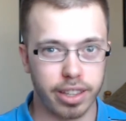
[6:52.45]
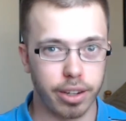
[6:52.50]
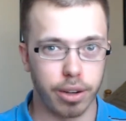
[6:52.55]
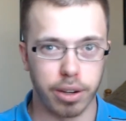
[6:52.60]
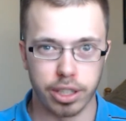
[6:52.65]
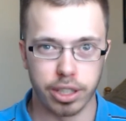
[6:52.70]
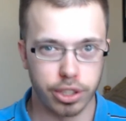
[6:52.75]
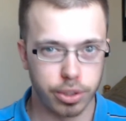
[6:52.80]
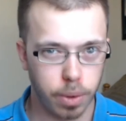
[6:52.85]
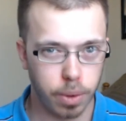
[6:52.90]
They're
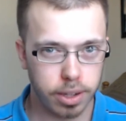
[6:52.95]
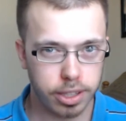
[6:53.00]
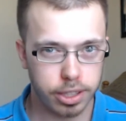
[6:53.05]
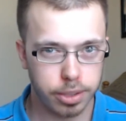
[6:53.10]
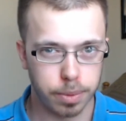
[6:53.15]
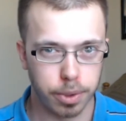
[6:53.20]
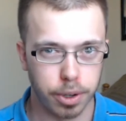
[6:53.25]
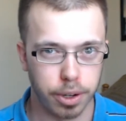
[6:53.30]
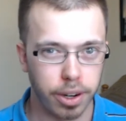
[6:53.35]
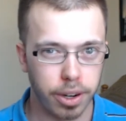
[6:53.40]
a
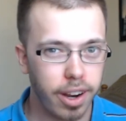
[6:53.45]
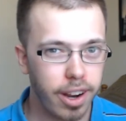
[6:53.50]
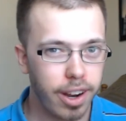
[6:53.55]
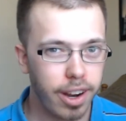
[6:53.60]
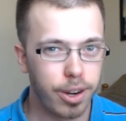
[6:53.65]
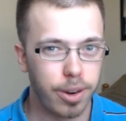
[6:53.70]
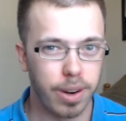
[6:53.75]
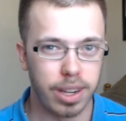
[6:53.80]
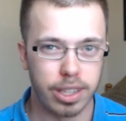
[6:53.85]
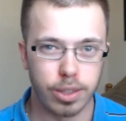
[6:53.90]
sorcerer
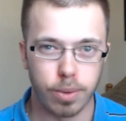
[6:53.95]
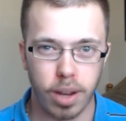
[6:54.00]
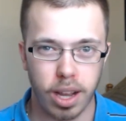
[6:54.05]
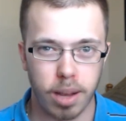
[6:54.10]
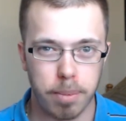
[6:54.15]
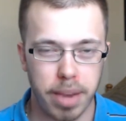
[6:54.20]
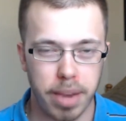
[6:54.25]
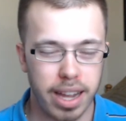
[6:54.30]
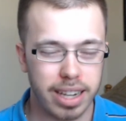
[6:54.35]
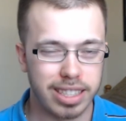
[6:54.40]
who has
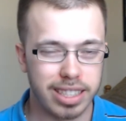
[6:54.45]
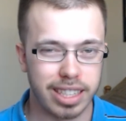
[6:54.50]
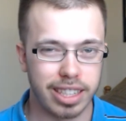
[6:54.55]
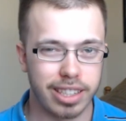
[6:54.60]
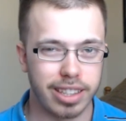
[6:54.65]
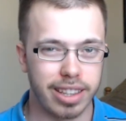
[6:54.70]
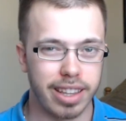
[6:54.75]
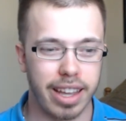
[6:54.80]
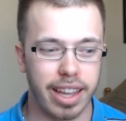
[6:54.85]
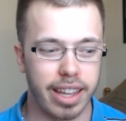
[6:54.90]
wild
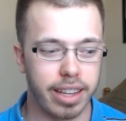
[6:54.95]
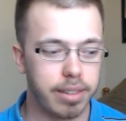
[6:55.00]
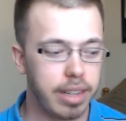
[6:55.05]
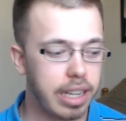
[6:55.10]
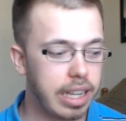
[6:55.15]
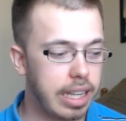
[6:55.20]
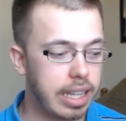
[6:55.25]
magic that